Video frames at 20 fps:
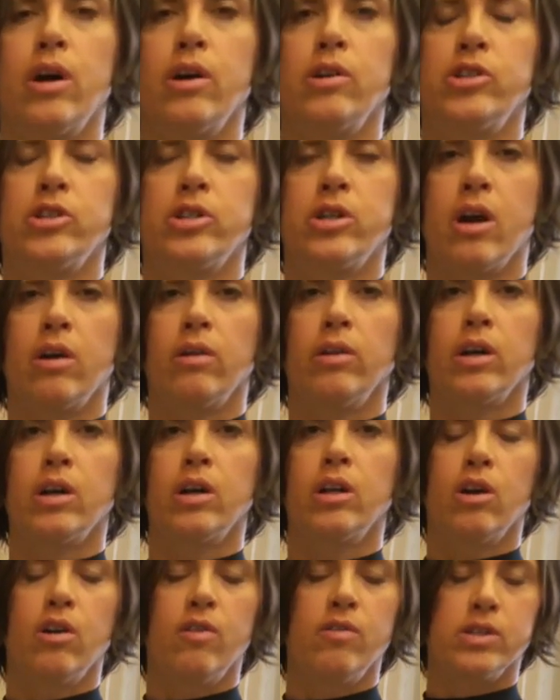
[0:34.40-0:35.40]
large
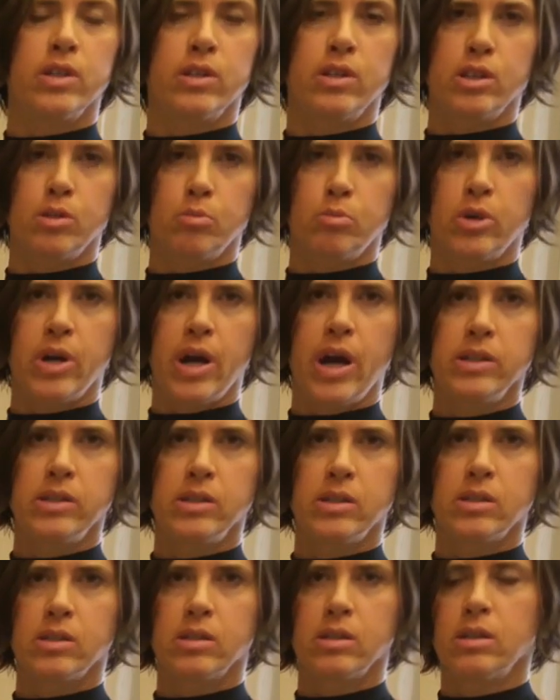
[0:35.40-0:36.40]
garlic cloves in this
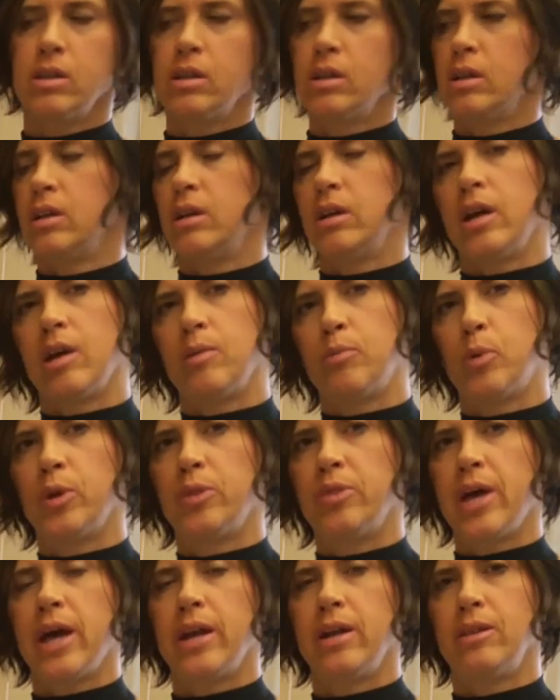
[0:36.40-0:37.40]
press and
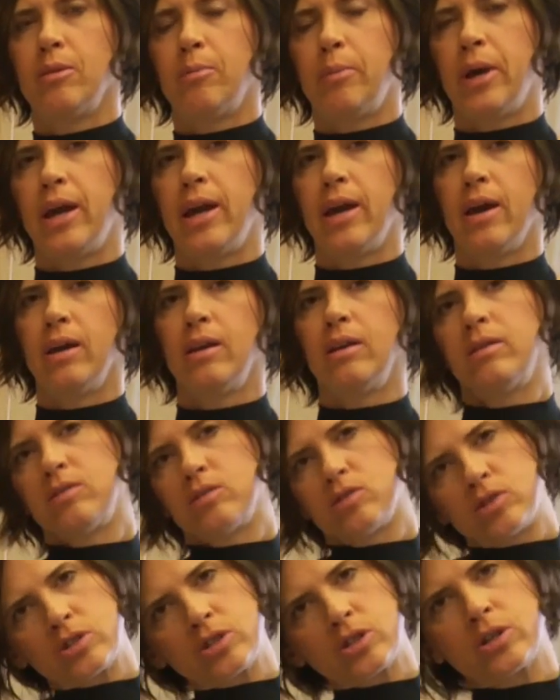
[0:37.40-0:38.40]
put that in the pan,
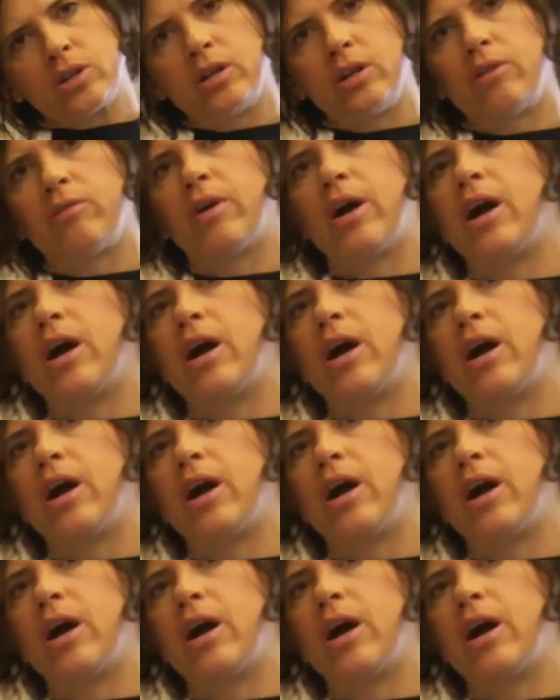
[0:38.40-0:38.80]
stirred it